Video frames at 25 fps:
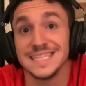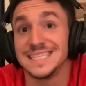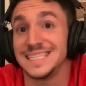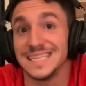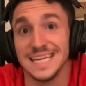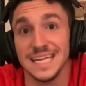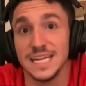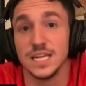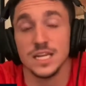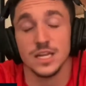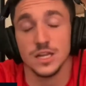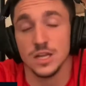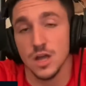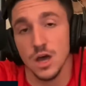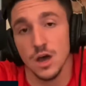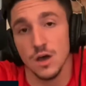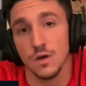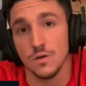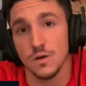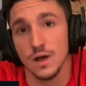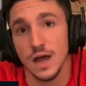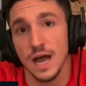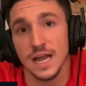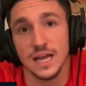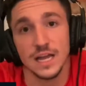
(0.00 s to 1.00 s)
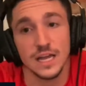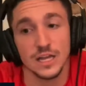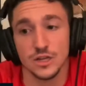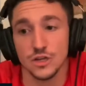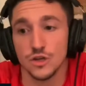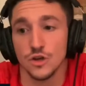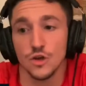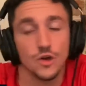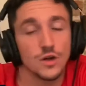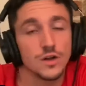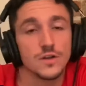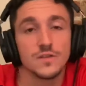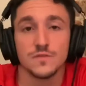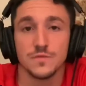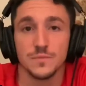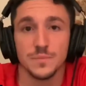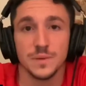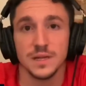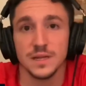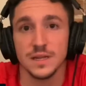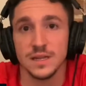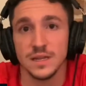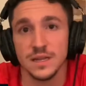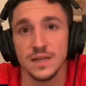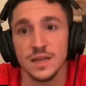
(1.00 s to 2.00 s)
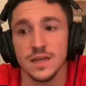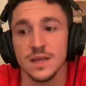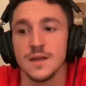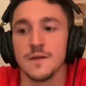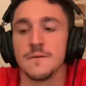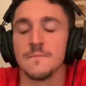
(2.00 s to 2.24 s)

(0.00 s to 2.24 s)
didn't know. It could have been.